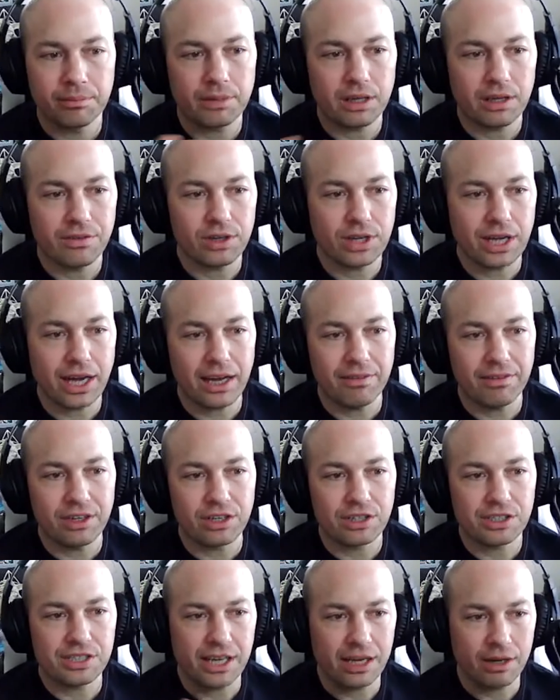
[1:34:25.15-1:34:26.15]
if you kind of
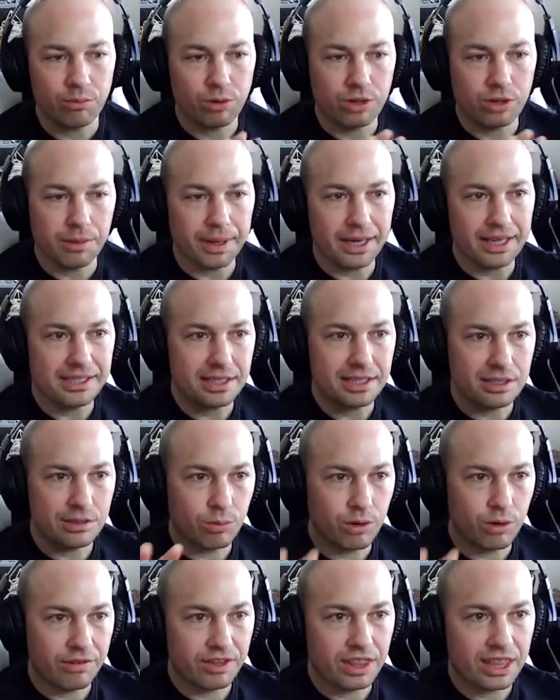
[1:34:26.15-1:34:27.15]
understand where the basics
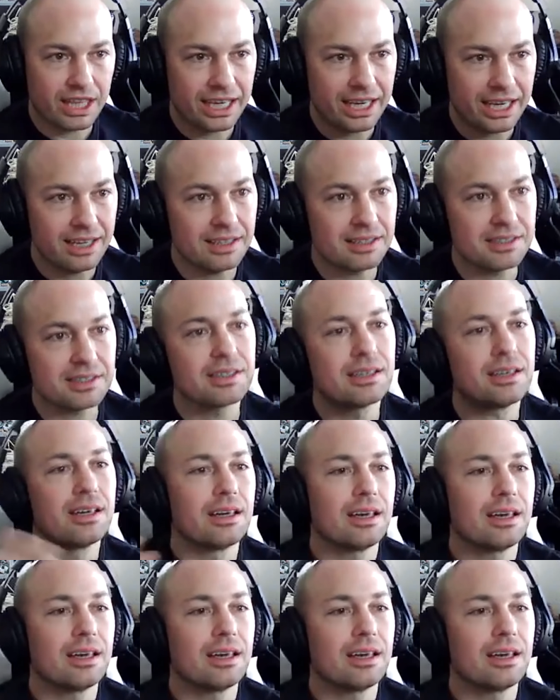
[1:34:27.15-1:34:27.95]
and where everything is,